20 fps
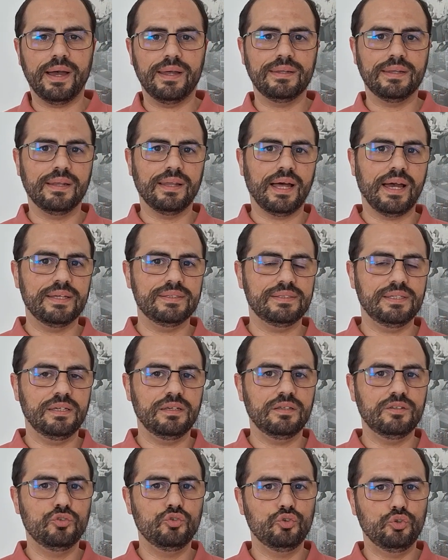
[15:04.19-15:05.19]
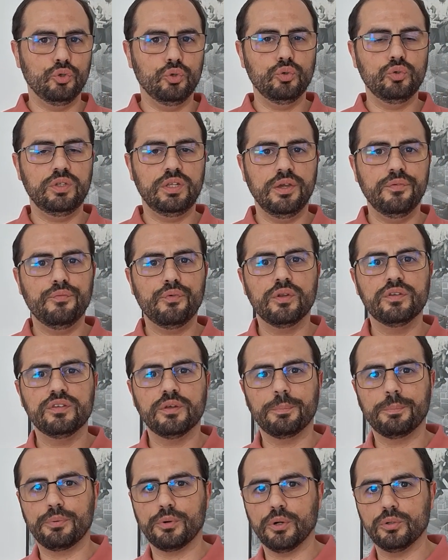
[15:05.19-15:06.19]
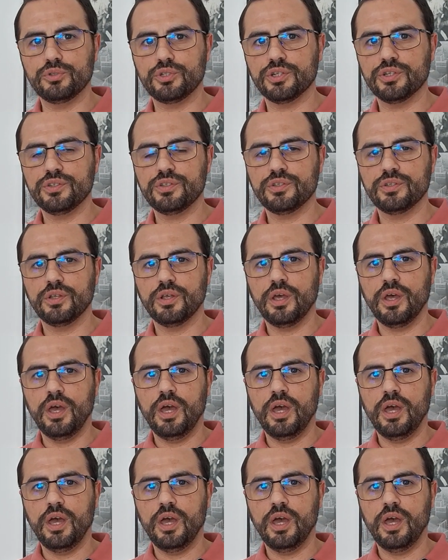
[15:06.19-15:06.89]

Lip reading: analyzing two different approaches